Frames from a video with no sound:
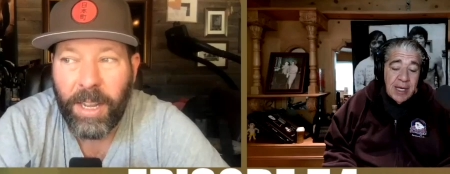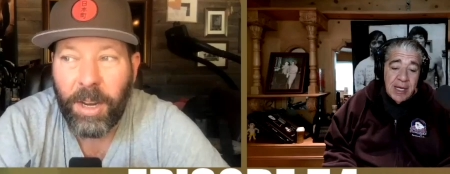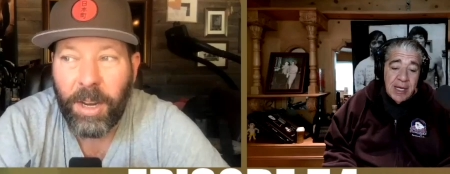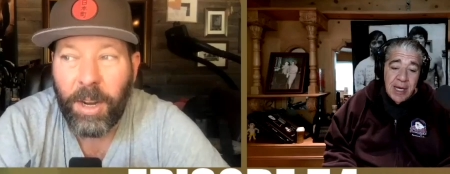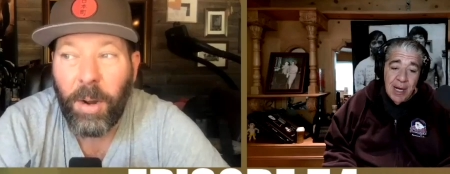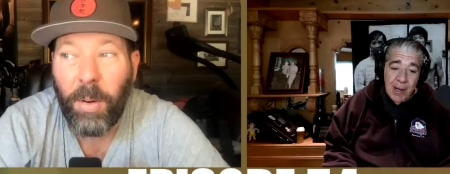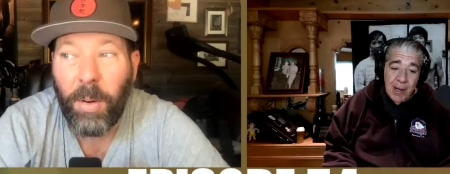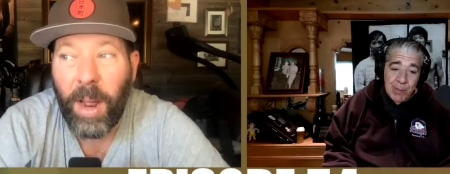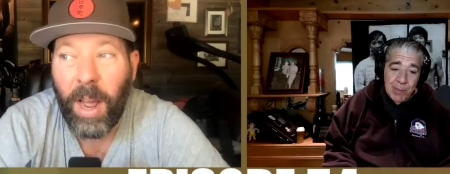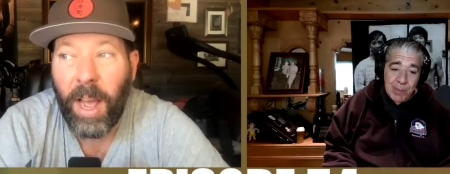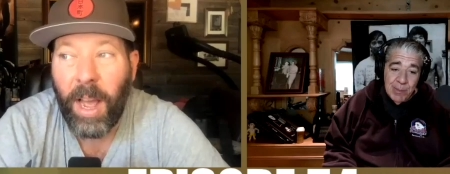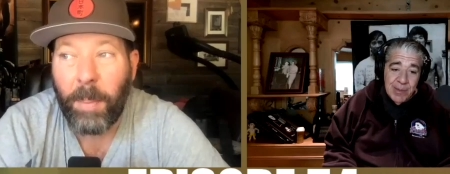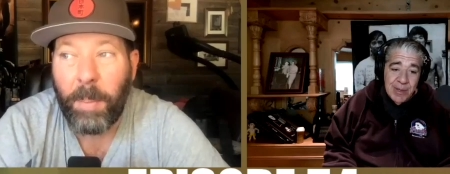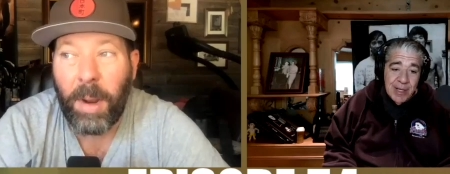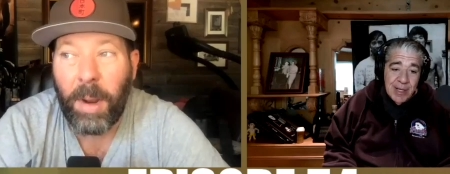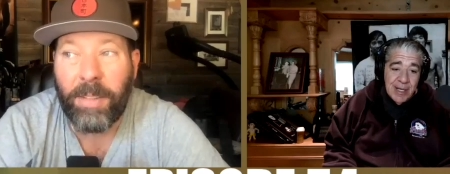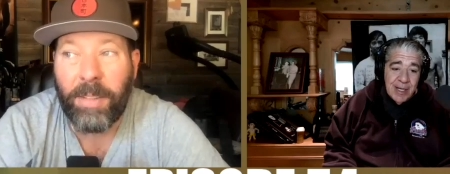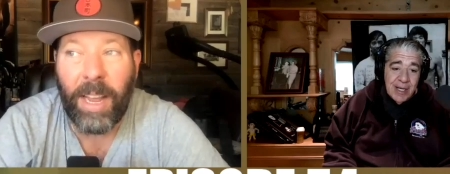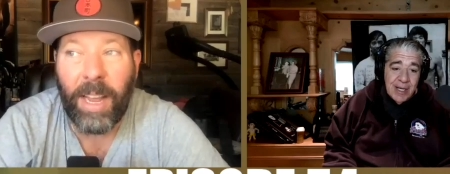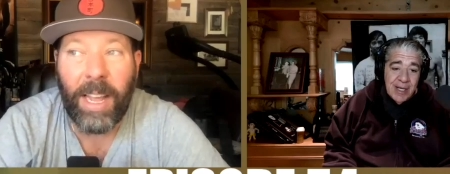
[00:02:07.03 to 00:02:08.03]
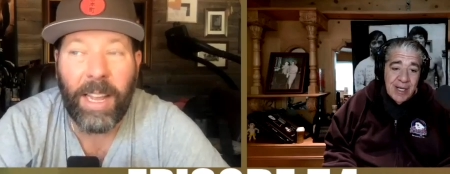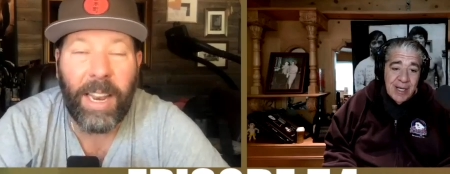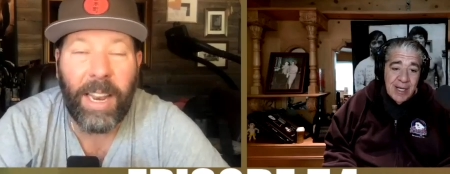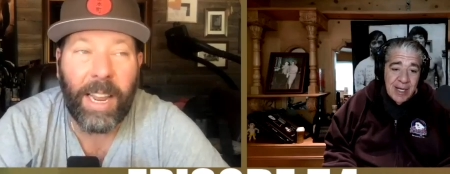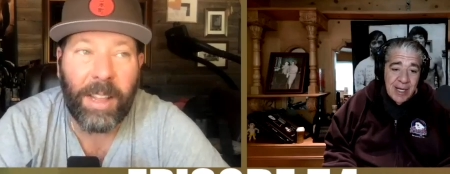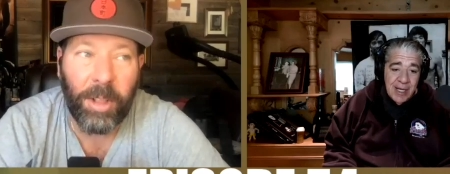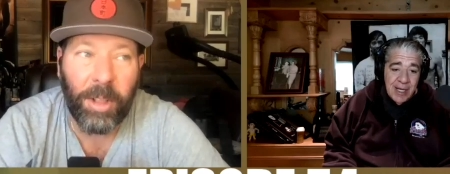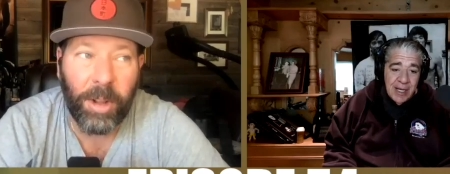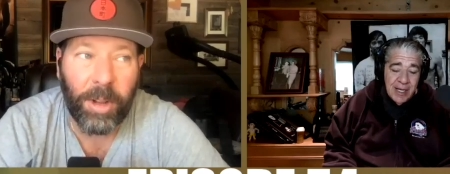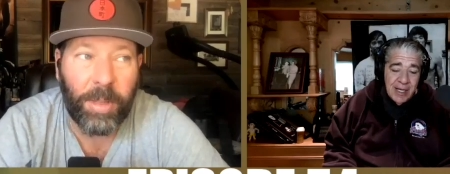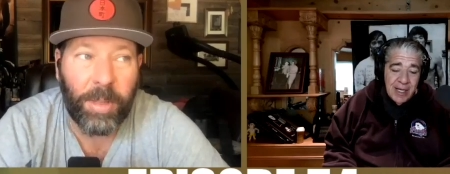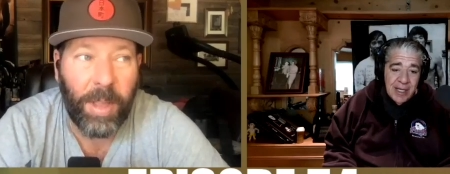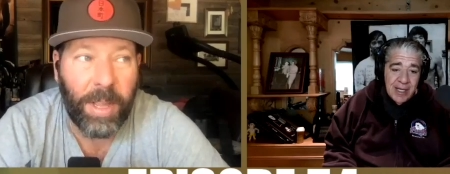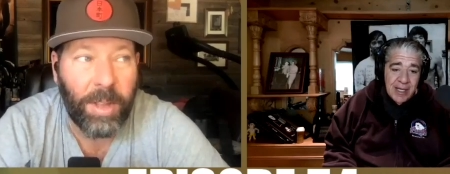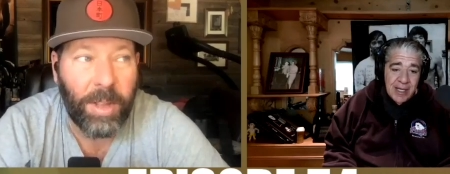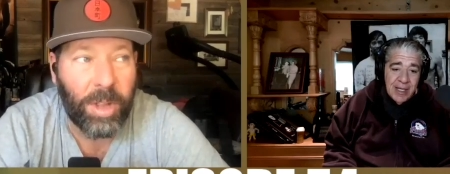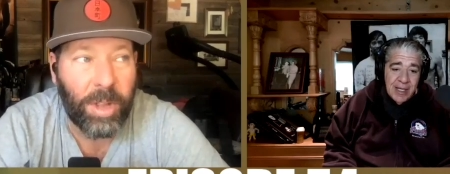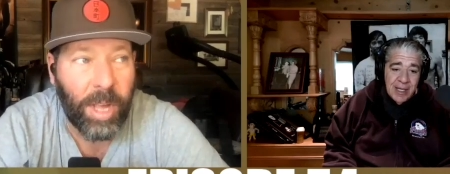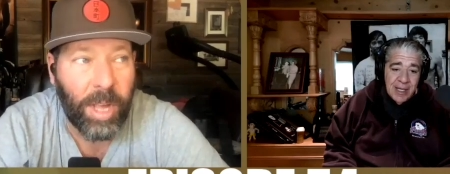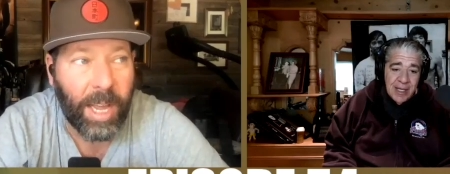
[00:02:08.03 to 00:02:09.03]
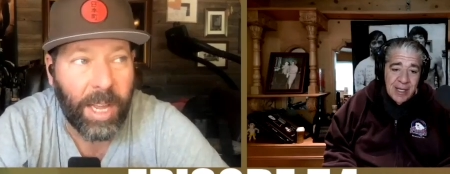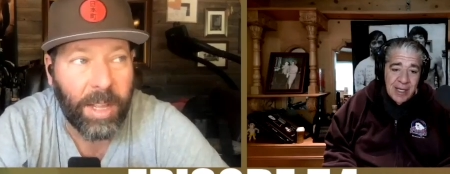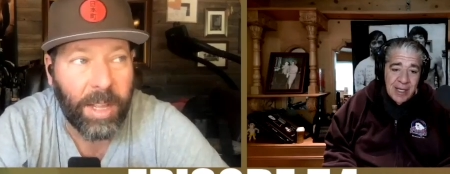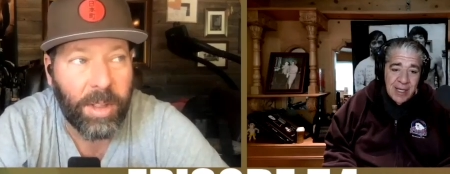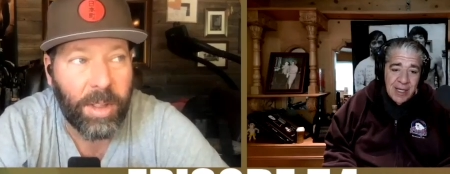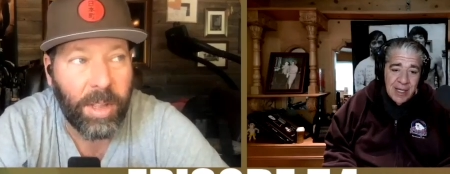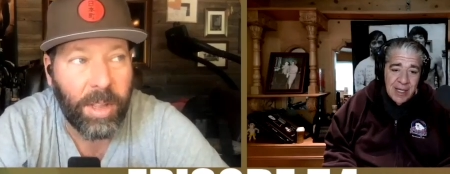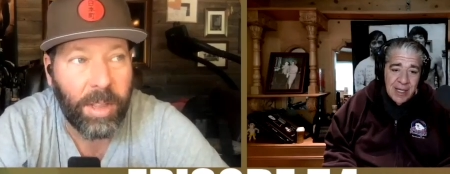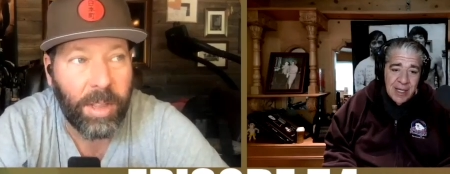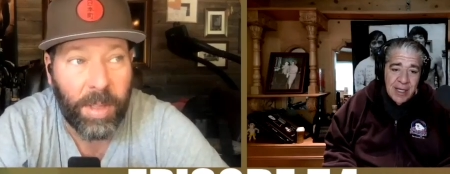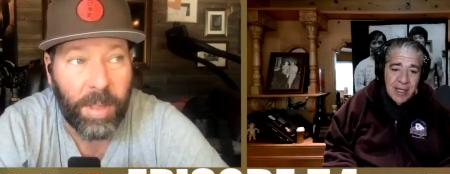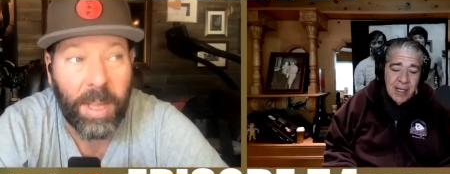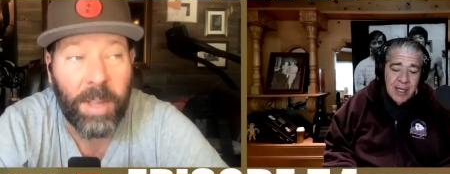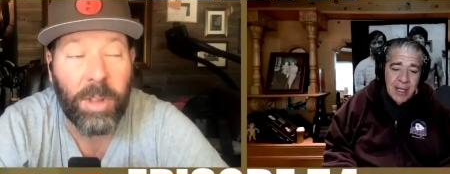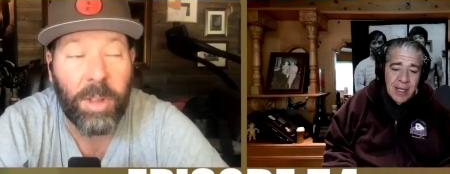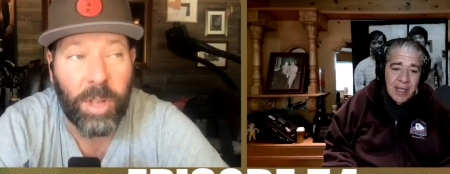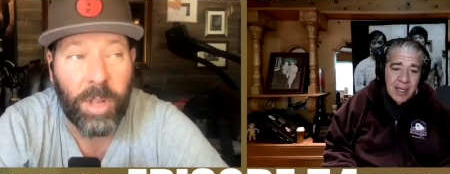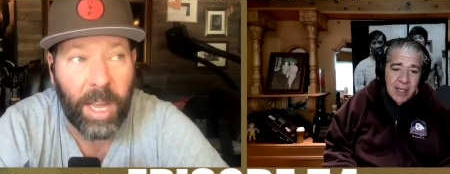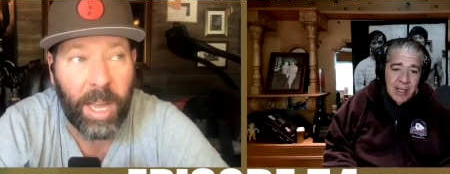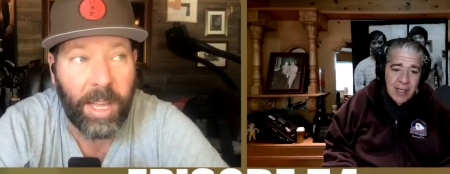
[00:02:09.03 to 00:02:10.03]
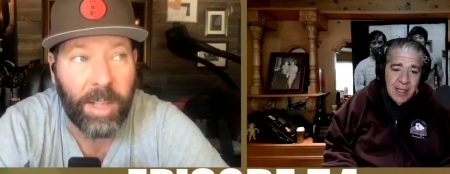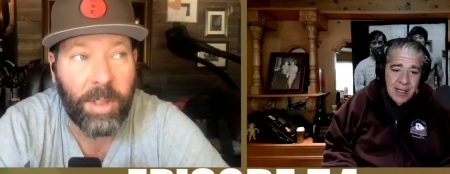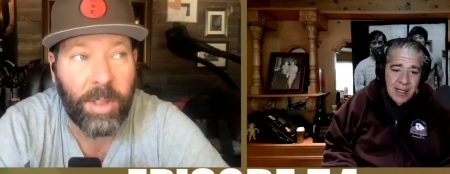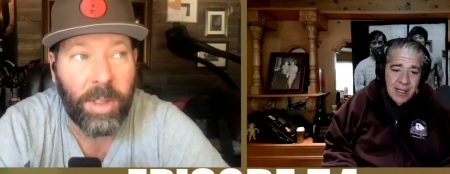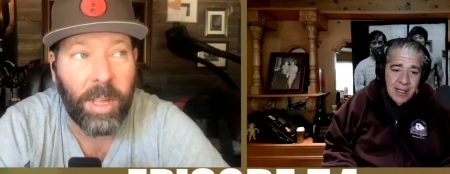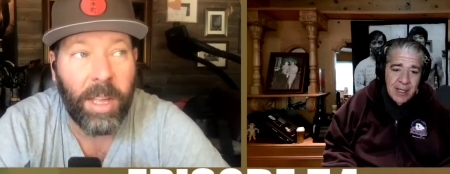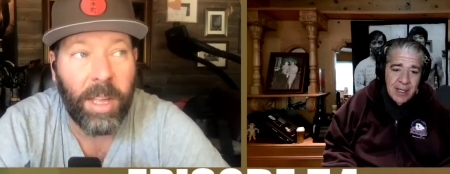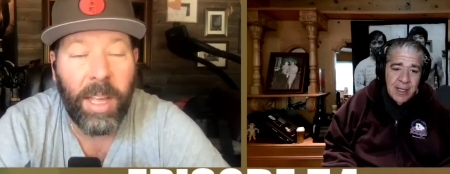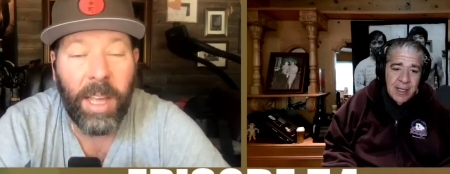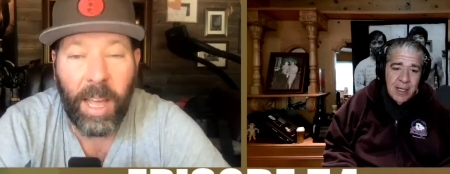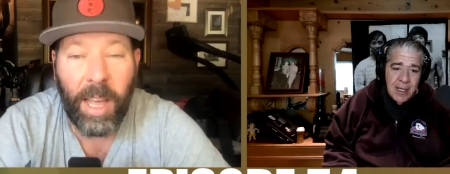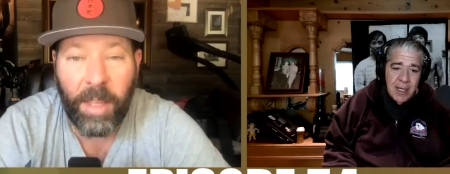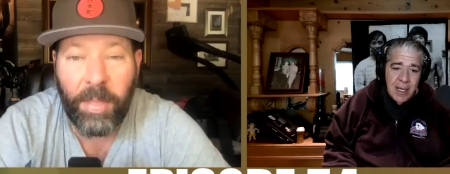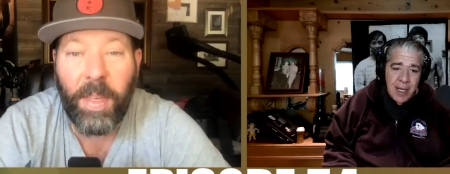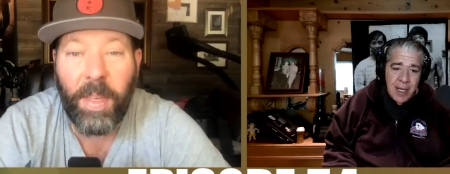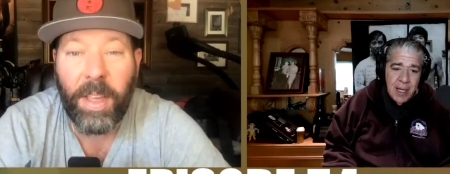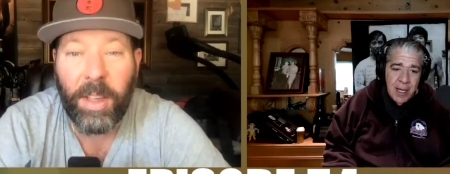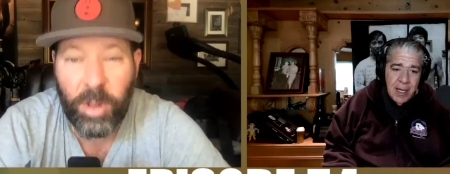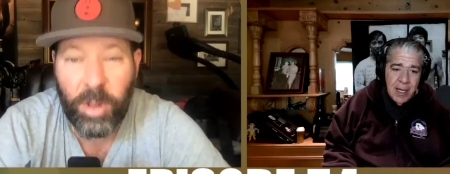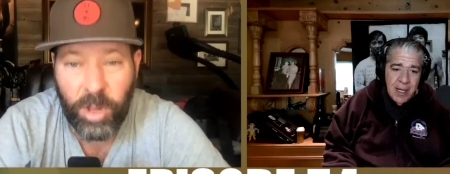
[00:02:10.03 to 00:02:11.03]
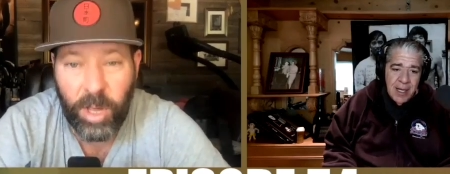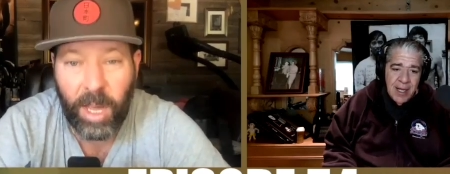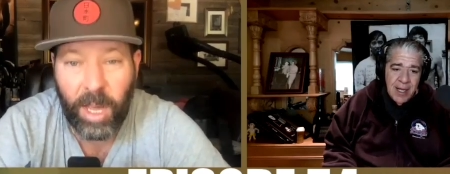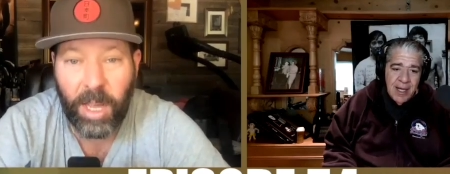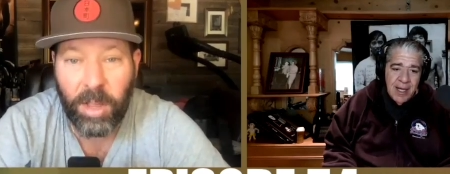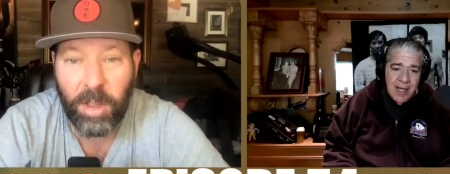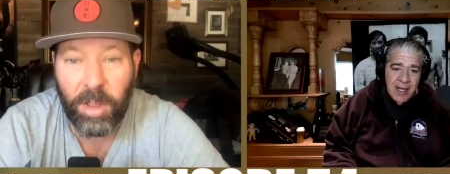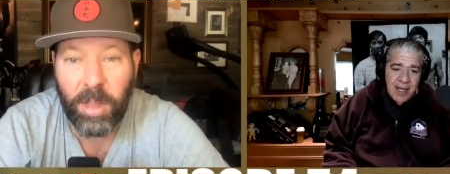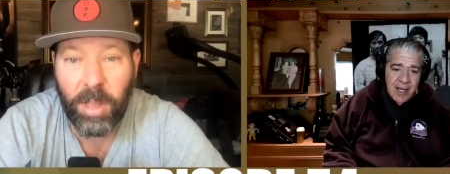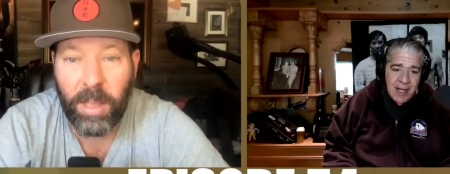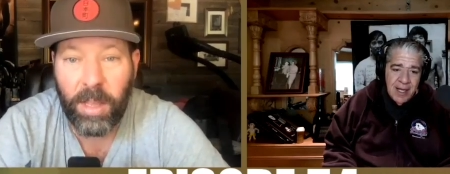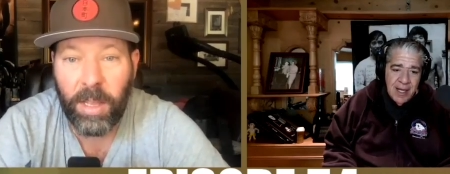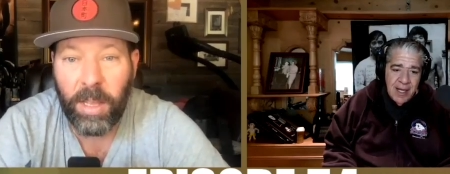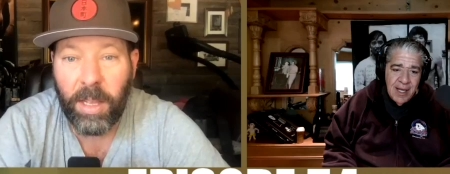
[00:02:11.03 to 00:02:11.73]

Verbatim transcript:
Speaker 1: You know, yeah. I'm not saying like, look, things change, things change, and things changed.